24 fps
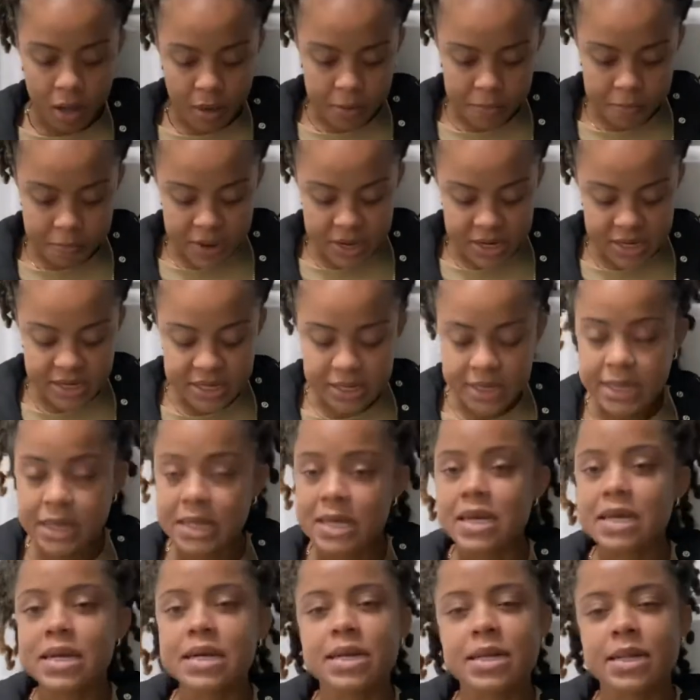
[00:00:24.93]
But it's
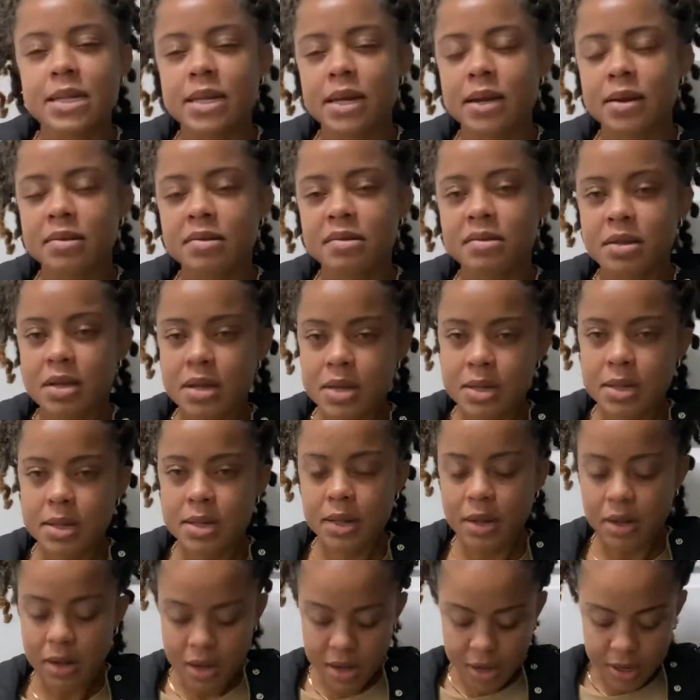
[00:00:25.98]
the easiest thing to